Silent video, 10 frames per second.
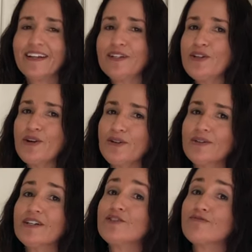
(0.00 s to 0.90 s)
And I
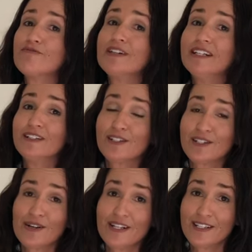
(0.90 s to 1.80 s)
know it's really
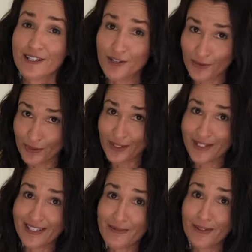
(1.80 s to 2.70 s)
exciting and you want
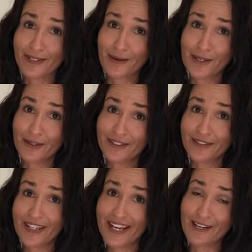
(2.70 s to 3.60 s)
to see what's going on in
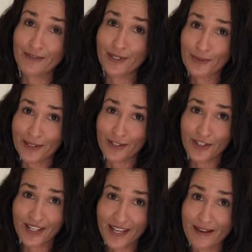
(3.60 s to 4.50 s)
your canner as quick as
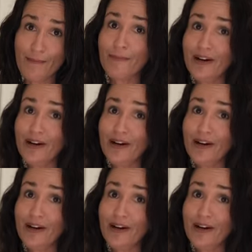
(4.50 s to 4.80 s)
you can.